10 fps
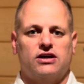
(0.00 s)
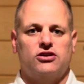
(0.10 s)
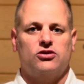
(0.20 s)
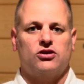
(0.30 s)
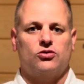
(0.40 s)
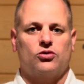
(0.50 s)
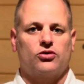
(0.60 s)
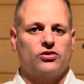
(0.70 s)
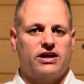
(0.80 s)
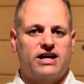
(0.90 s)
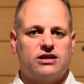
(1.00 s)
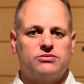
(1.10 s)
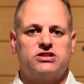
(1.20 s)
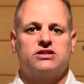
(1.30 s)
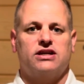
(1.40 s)
You can order
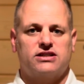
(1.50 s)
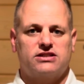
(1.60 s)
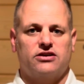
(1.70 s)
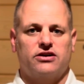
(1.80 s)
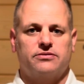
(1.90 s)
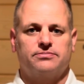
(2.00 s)
labs, etc.